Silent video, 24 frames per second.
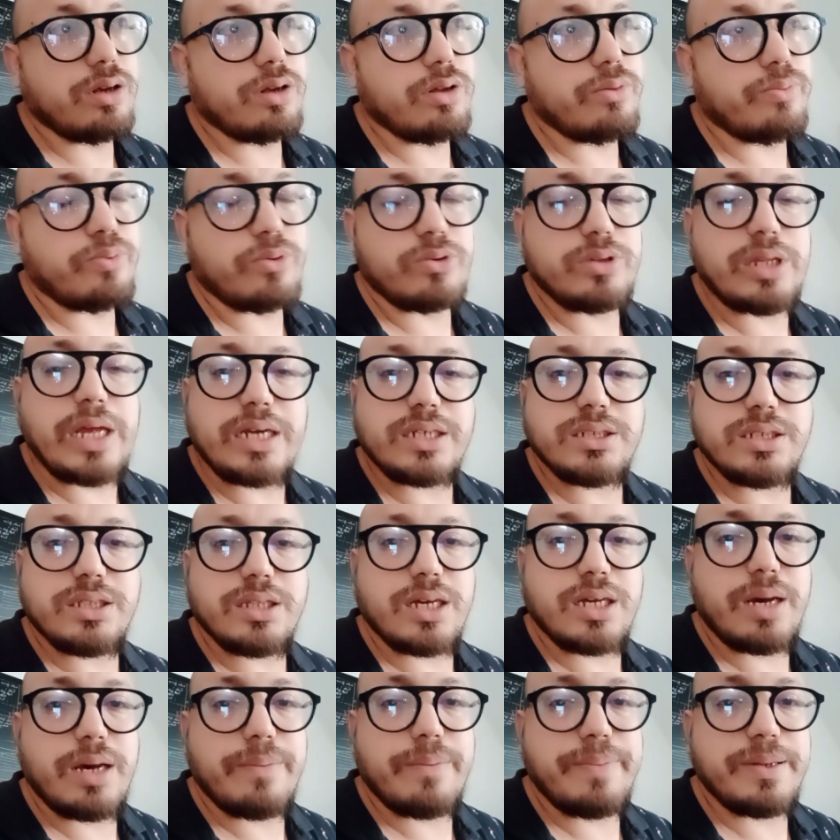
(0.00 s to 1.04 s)
production
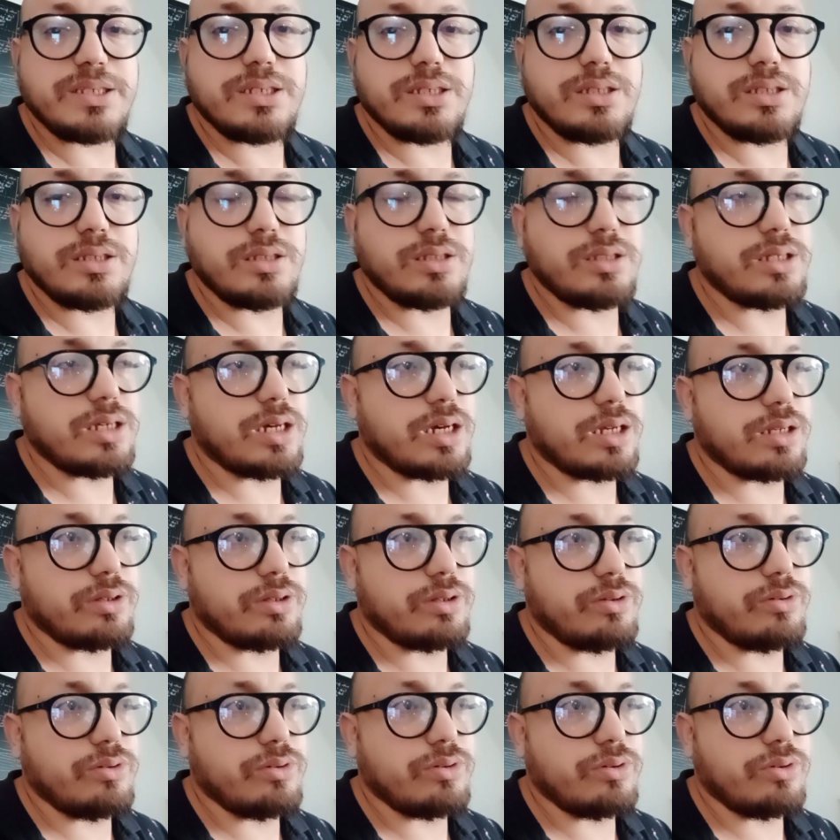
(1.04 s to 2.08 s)
capacity, and
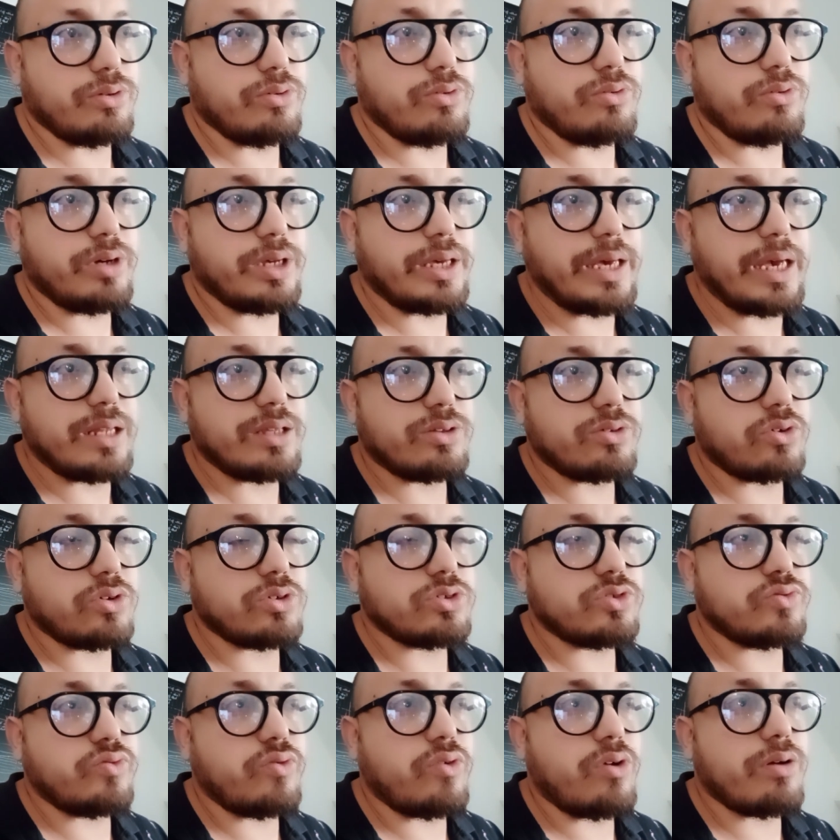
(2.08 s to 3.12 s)
who can
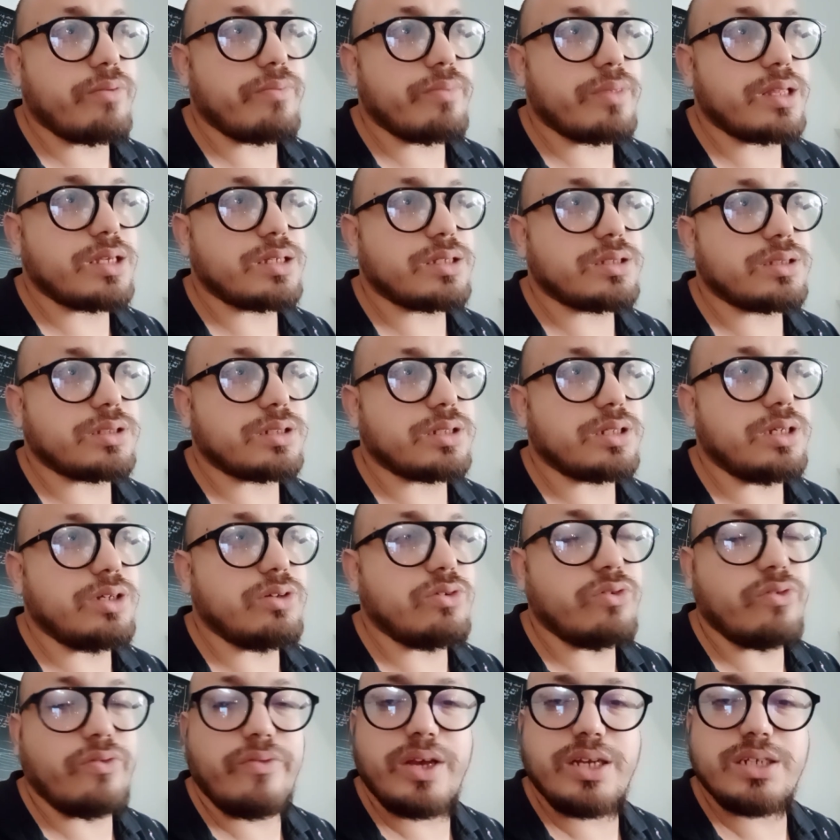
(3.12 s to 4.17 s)
transform this
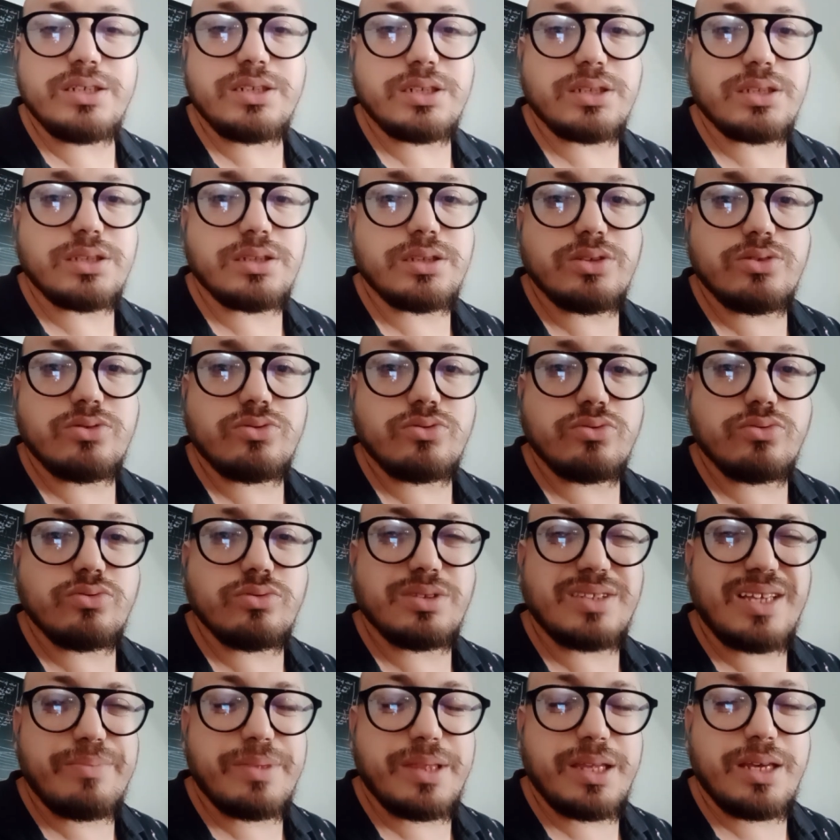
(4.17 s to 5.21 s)
innovation into
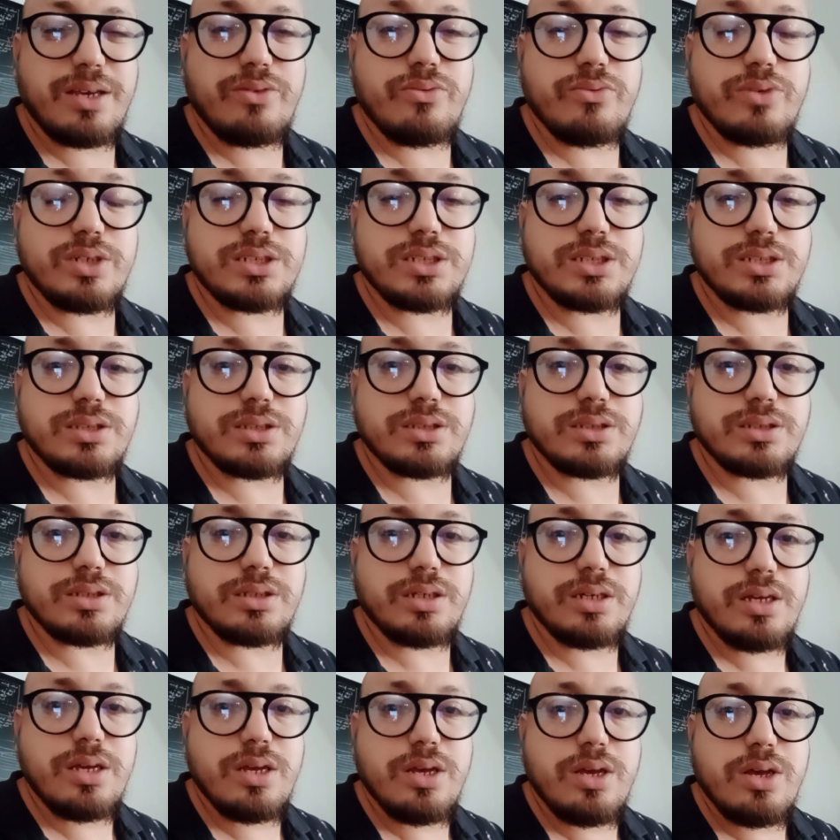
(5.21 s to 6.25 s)
something which is
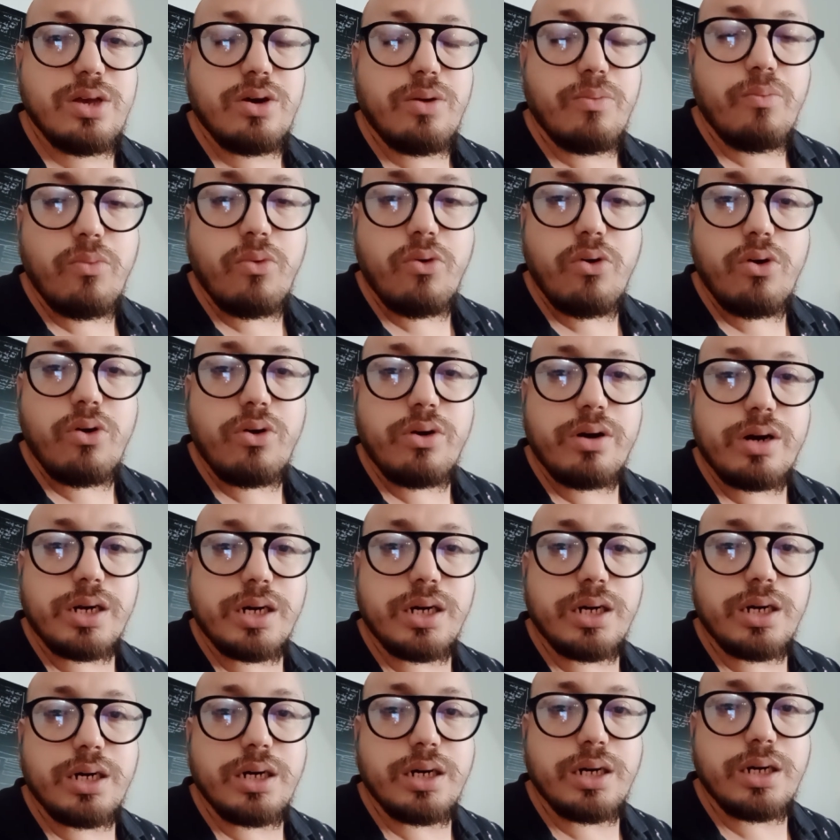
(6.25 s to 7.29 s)

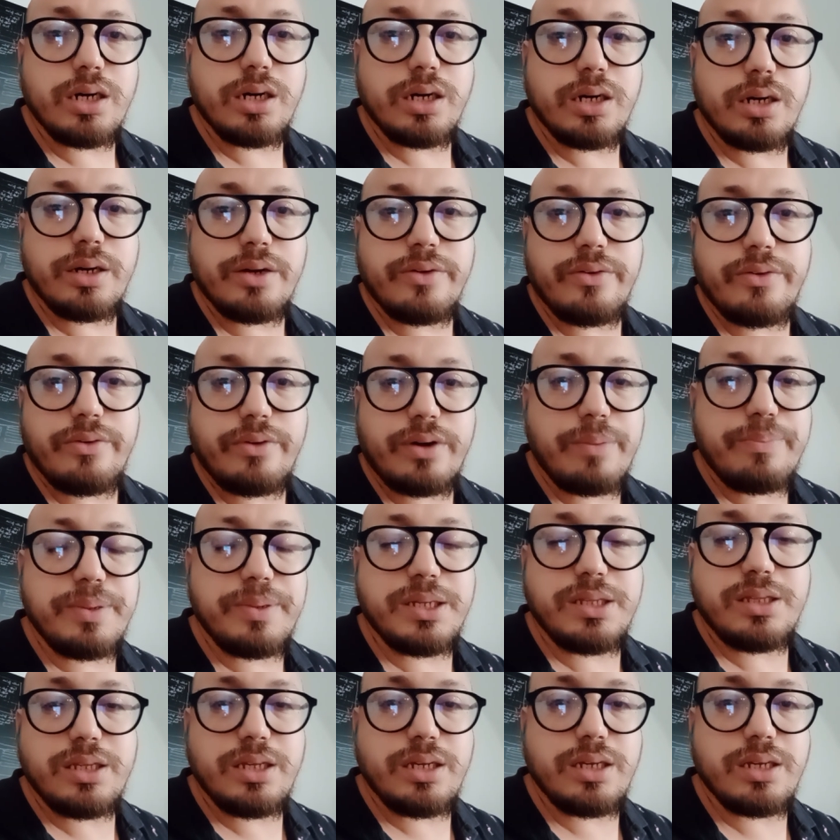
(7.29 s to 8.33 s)
more
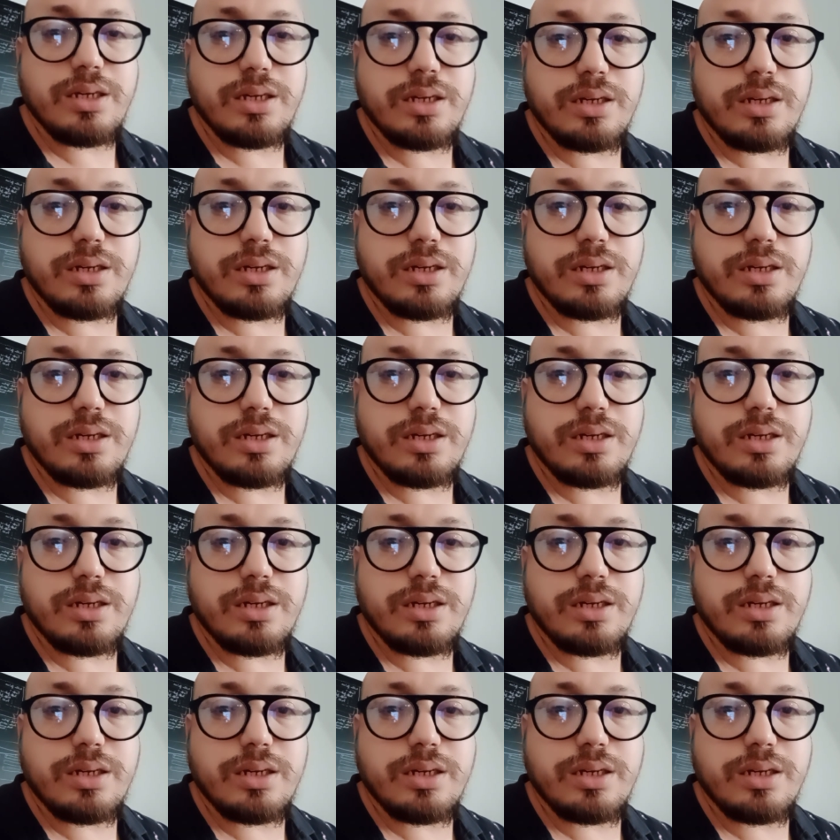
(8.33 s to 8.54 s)
rapidly